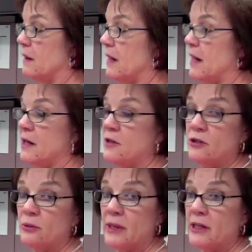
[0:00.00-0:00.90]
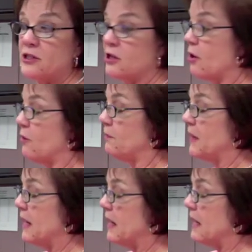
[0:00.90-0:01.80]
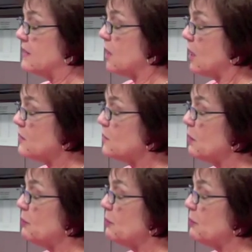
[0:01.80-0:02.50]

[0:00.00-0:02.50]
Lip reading: and you're ready to go. It's also